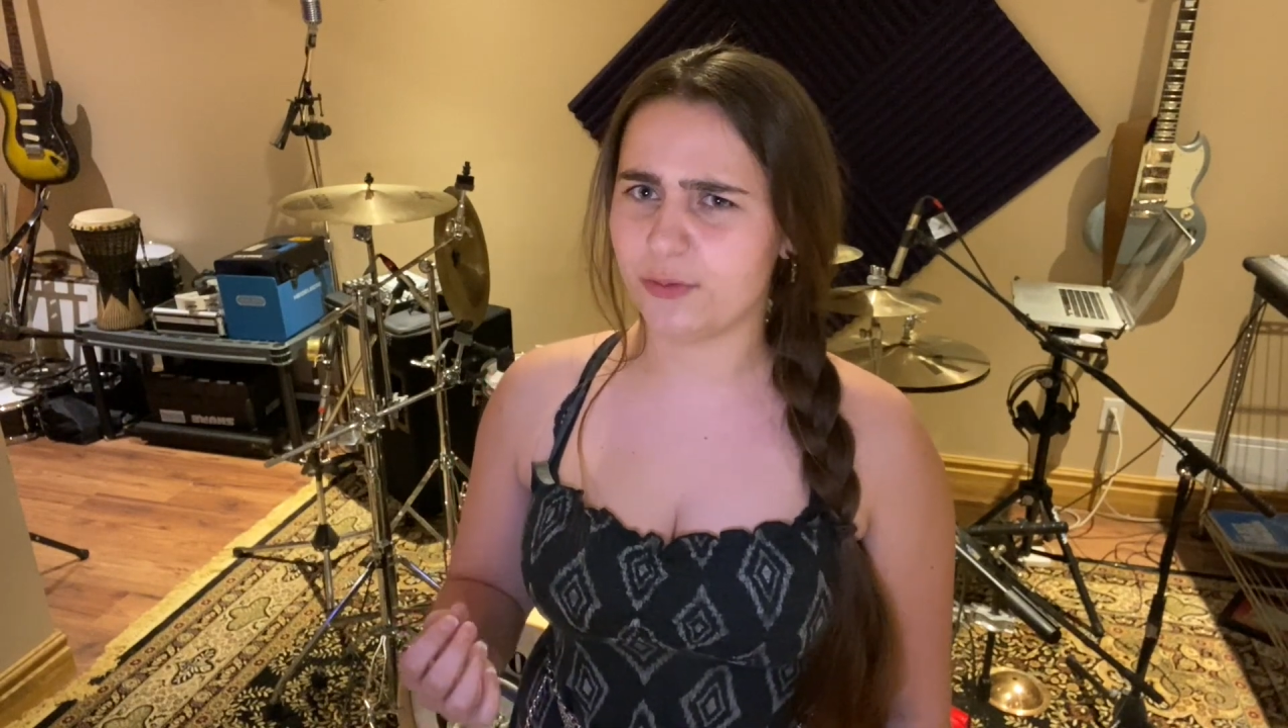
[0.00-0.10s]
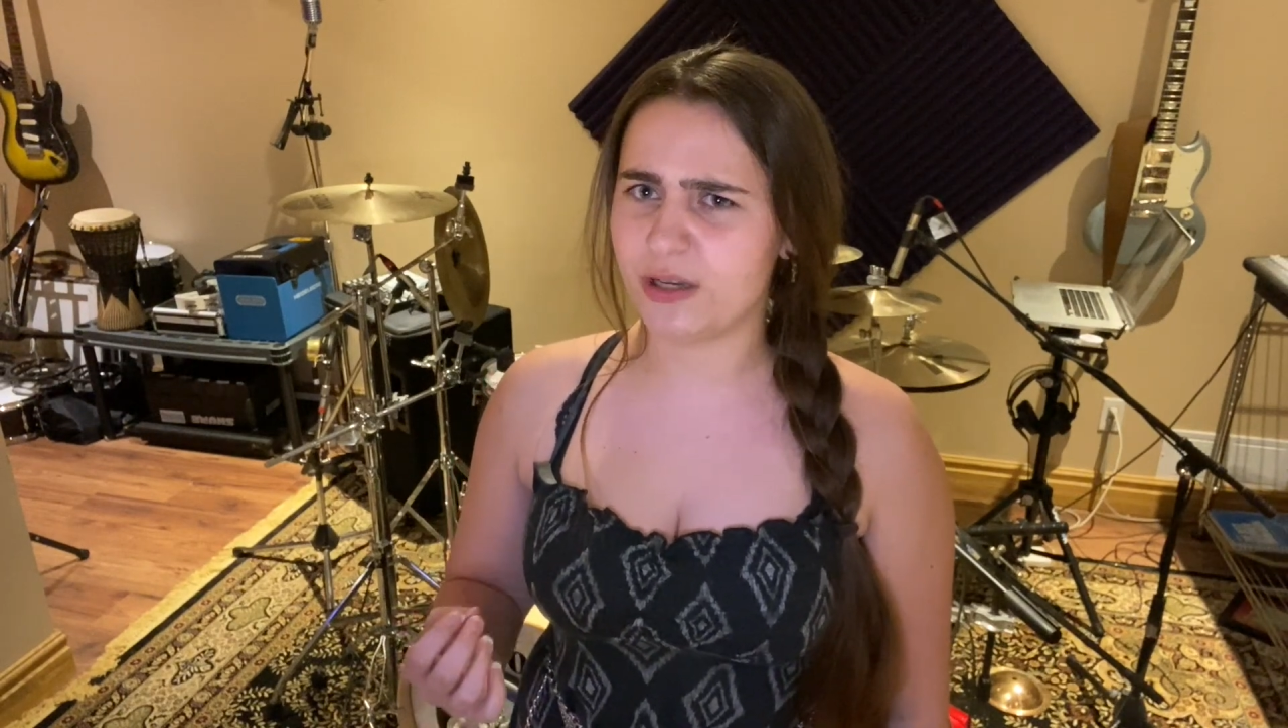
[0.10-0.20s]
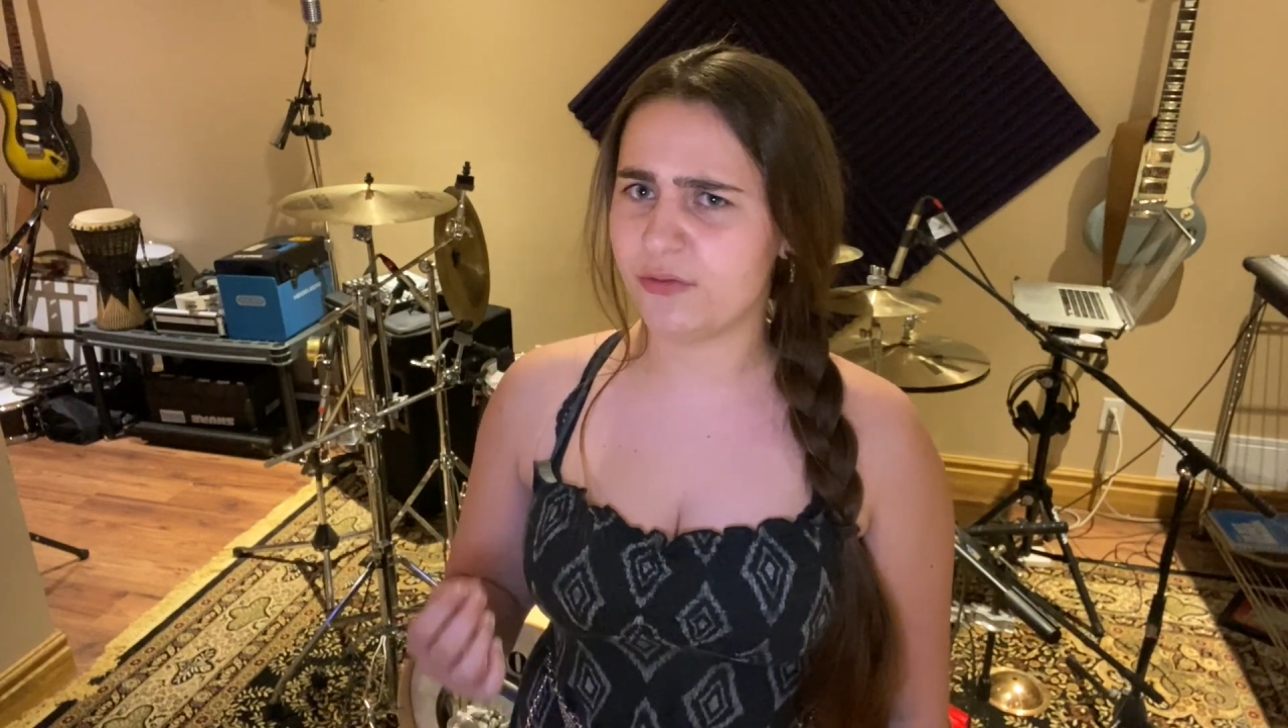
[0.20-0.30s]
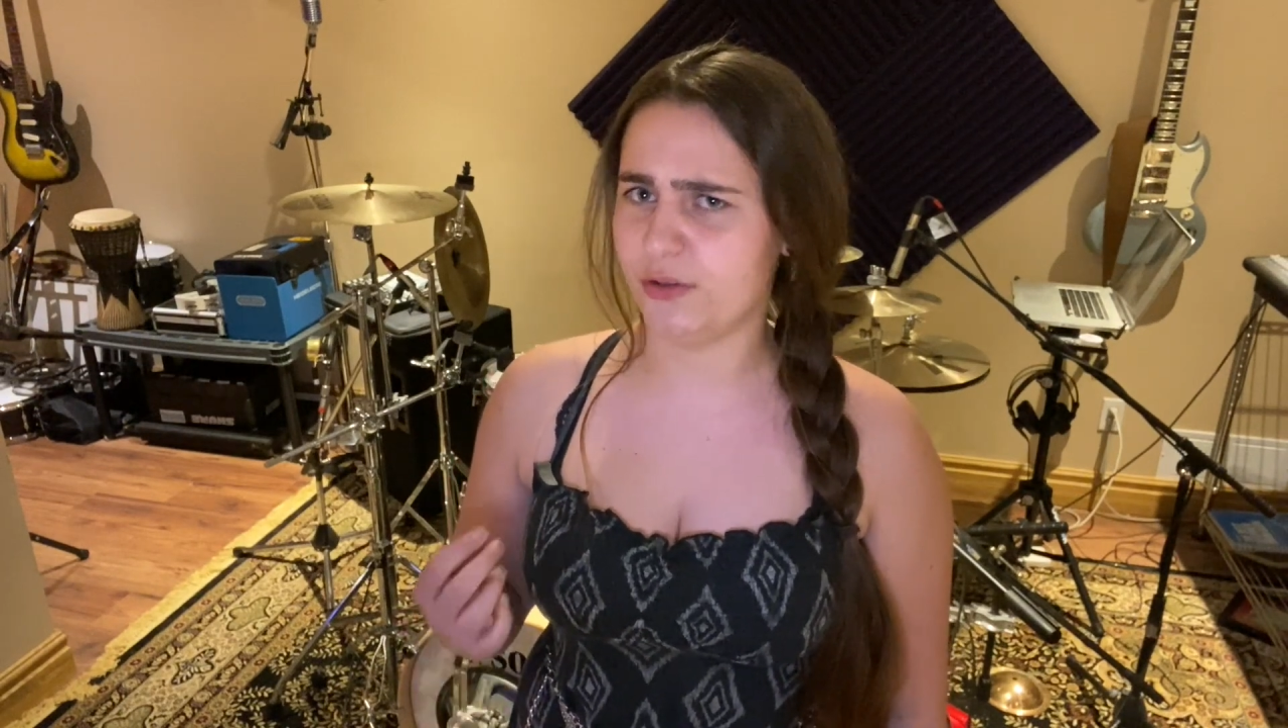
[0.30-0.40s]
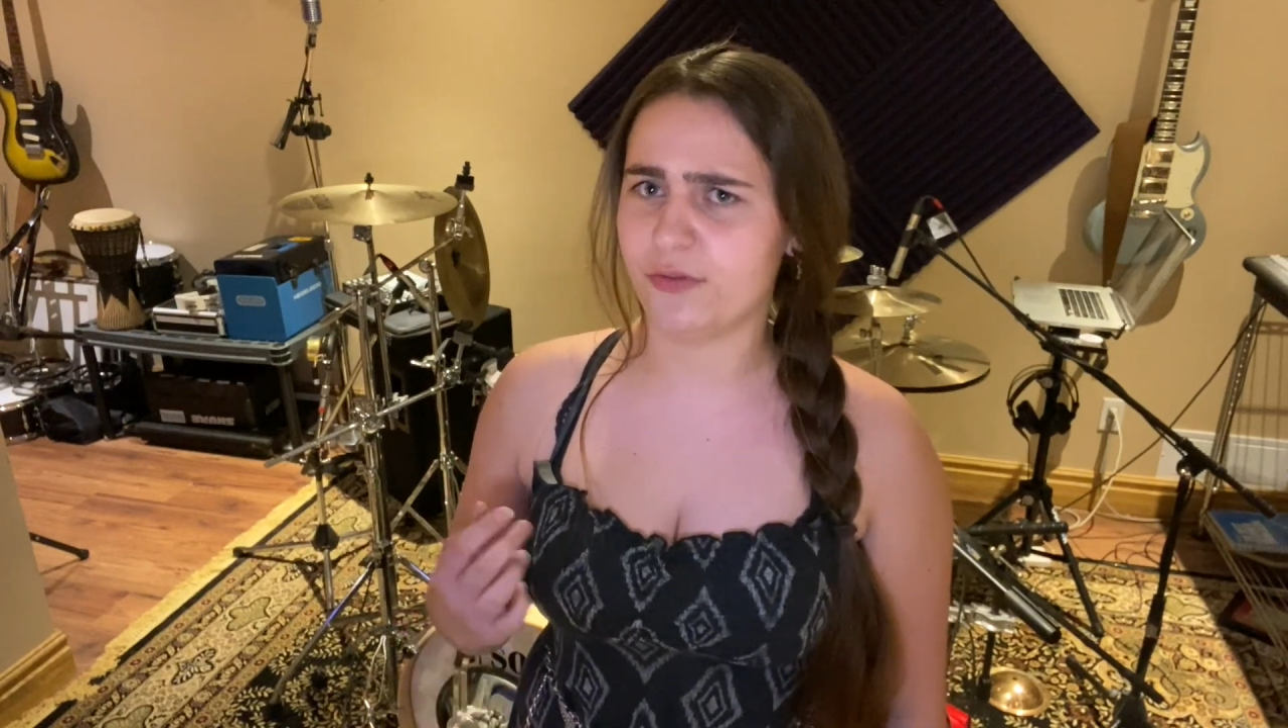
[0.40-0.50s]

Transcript: me for the